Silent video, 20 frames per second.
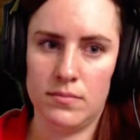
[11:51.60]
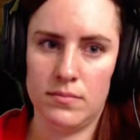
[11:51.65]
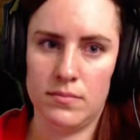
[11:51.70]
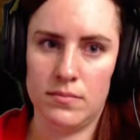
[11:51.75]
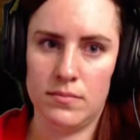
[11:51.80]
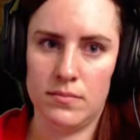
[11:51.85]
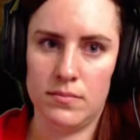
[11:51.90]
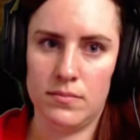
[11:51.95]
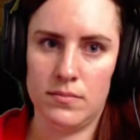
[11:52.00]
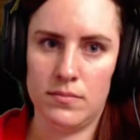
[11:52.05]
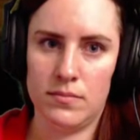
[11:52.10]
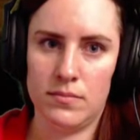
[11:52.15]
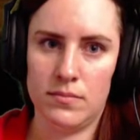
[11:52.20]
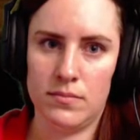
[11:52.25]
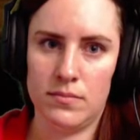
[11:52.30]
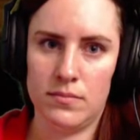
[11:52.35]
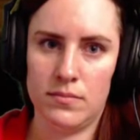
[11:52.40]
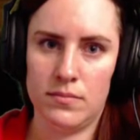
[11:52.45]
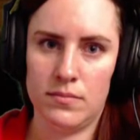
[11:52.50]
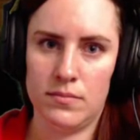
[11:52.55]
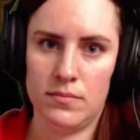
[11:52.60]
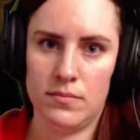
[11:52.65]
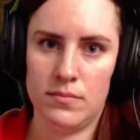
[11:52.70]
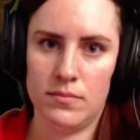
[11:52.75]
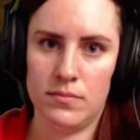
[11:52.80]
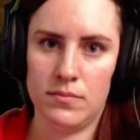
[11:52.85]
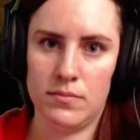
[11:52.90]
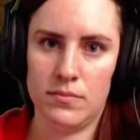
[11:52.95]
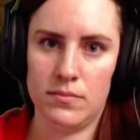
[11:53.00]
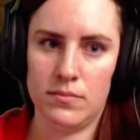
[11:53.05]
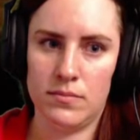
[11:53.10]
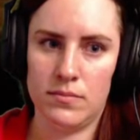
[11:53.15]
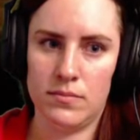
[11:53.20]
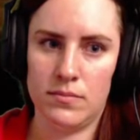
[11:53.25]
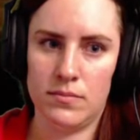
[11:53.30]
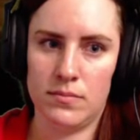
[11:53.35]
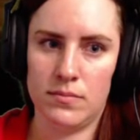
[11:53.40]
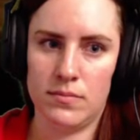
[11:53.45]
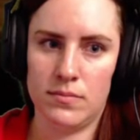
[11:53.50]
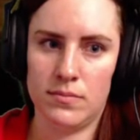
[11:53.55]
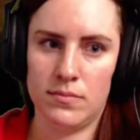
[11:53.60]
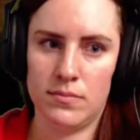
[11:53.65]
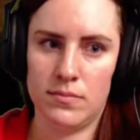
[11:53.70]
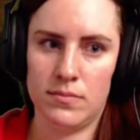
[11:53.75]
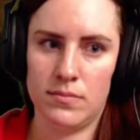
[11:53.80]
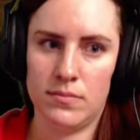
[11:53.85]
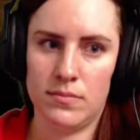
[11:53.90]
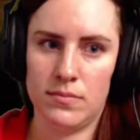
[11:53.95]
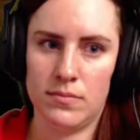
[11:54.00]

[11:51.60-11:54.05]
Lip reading: [no speech]